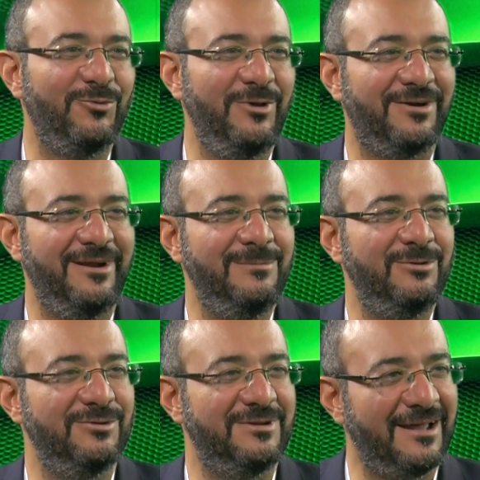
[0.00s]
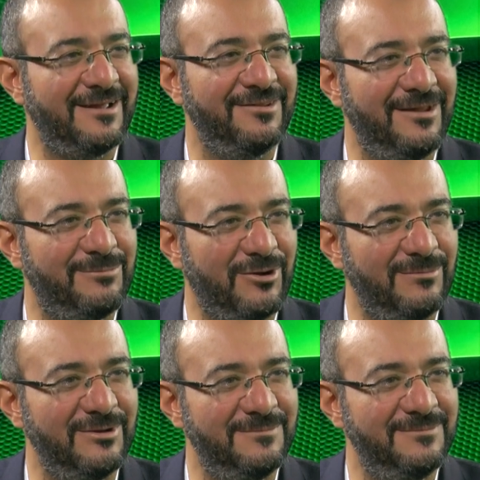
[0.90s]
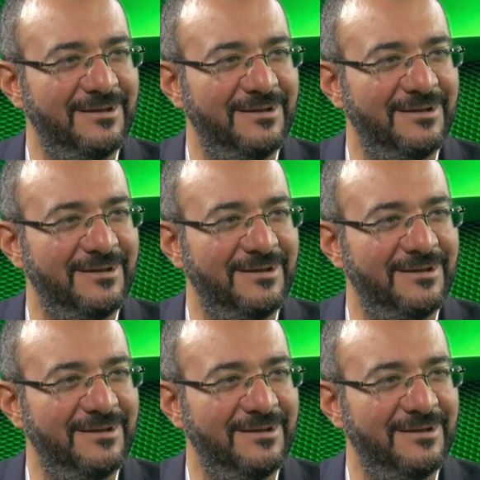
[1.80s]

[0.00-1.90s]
we are able to tackle that problem.